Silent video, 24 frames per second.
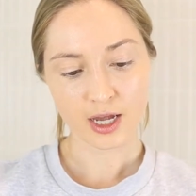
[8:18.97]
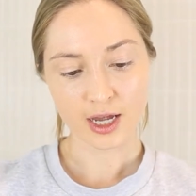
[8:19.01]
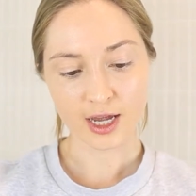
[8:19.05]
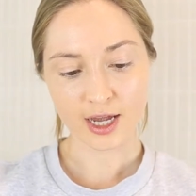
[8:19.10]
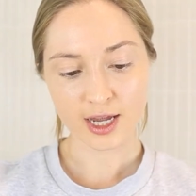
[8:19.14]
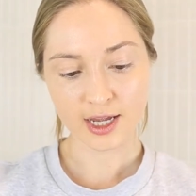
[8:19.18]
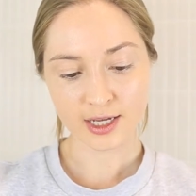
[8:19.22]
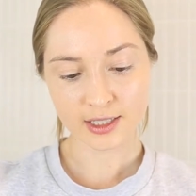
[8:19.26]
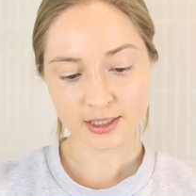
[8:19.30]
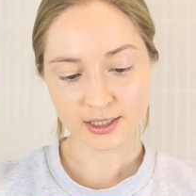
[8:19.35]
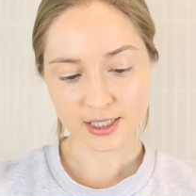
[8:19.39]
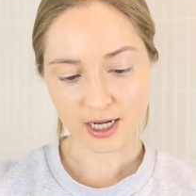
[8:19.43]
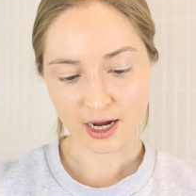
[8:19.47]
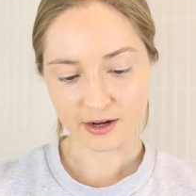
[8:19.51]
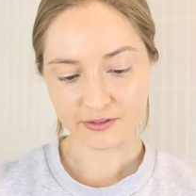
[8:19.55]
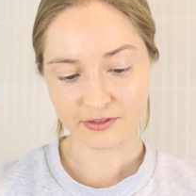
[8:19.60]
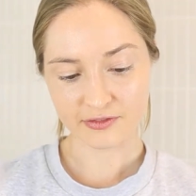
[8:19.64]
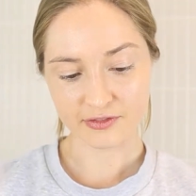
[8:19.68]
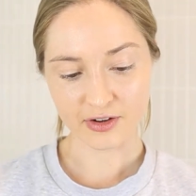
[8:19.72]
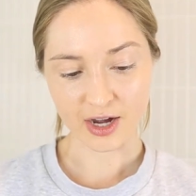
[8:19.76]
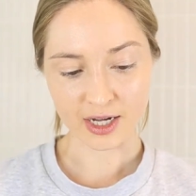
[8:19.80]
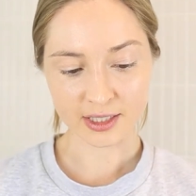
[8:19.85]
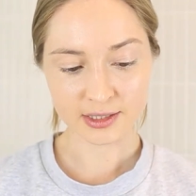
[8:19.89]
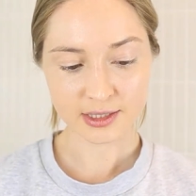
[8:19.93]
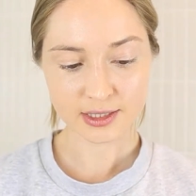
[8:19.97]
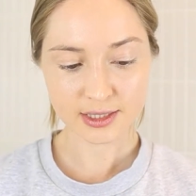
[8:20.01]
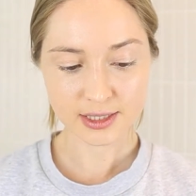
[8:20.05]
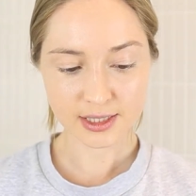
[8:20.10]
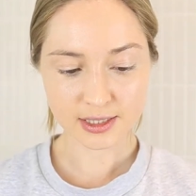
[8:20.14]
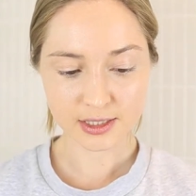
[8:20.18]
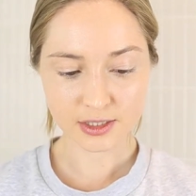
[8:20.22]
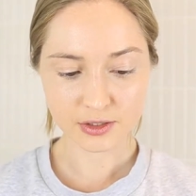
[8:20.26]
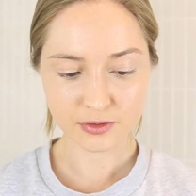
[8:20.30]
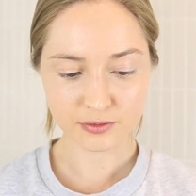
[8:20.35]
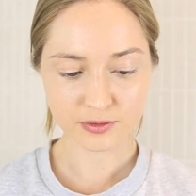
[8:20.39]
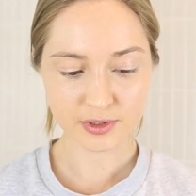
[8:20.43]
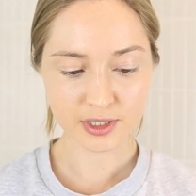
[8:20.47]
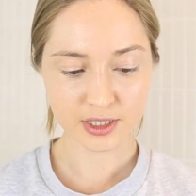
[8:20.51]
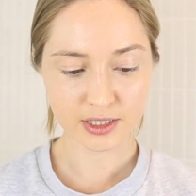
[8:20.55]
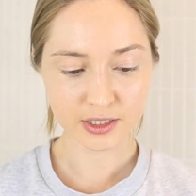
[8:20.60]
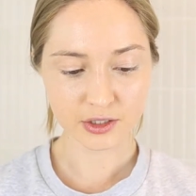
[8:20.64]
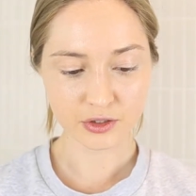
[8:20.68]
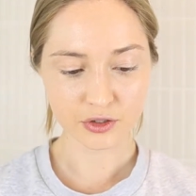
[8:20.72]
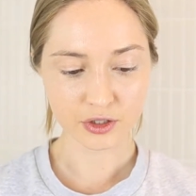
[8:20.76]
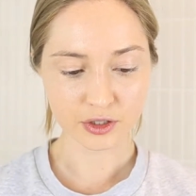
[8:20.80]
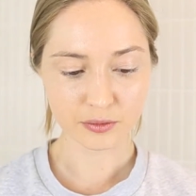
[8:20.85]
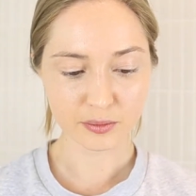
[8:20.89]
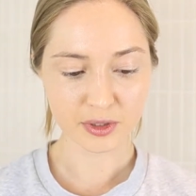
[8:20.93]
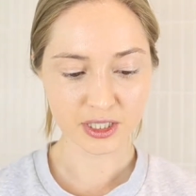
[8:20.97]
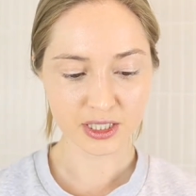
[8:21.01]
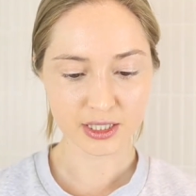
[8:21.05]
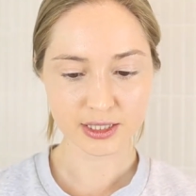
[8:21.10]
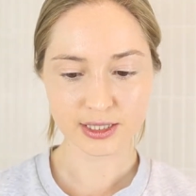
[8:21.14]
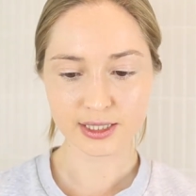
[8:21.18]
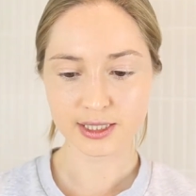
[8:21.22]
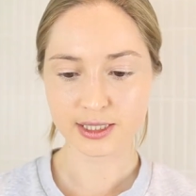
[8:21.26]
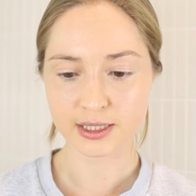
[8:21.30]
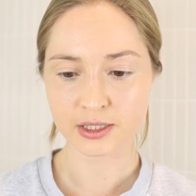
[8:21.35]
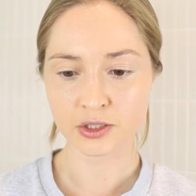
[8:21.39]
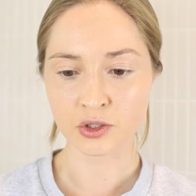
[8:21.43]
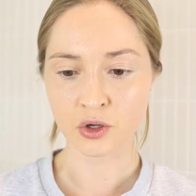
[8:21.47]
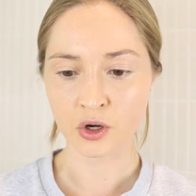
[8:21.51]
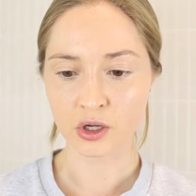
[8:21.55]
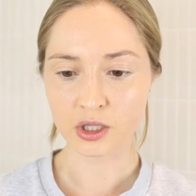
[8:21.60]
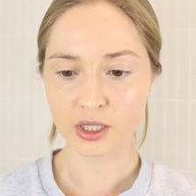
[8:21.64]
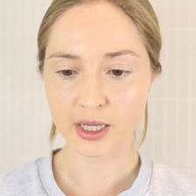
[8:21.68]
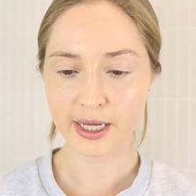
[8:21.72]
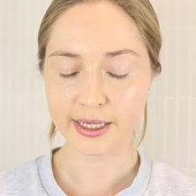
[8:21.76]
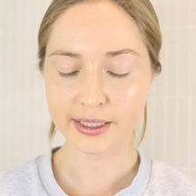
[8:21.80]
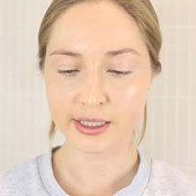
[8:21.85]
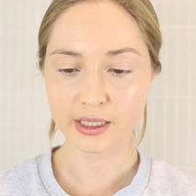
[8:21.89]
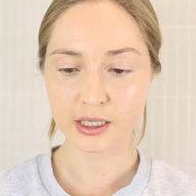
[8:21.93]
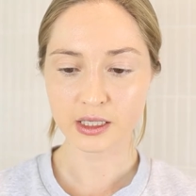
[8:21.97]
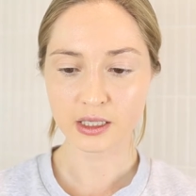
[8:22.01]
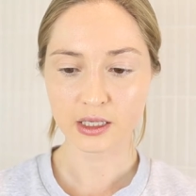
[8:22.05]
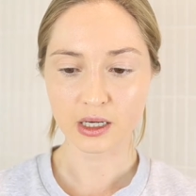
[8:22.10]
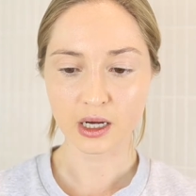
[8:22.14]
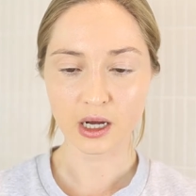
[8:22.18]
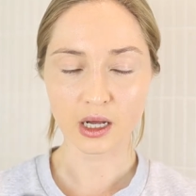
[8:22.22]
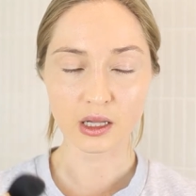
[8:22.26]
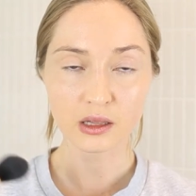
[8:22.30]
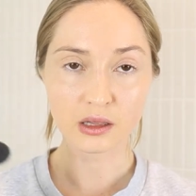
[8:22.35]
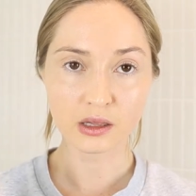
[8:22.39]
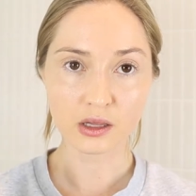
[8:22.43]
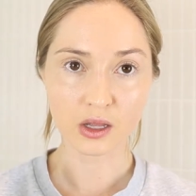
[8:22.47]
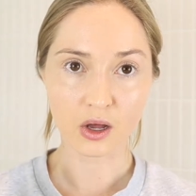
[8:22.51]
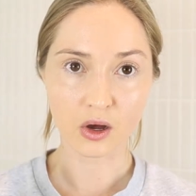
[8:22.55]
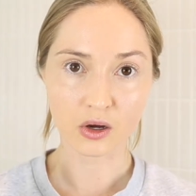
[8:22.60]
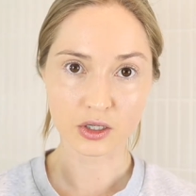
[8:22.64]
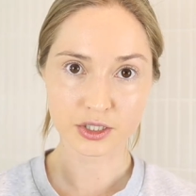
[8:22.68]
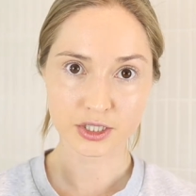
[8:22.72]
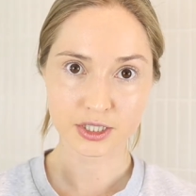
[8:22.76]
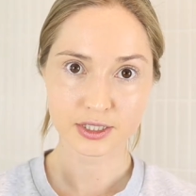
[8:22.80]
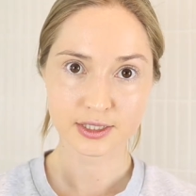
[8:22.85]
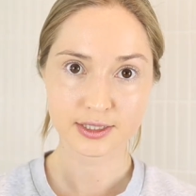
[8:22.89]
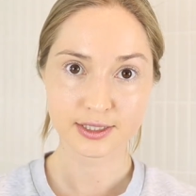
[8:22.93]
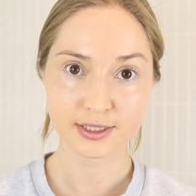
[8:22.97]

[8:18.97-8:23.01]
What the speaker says: and I find this is really good because it's not like a lot.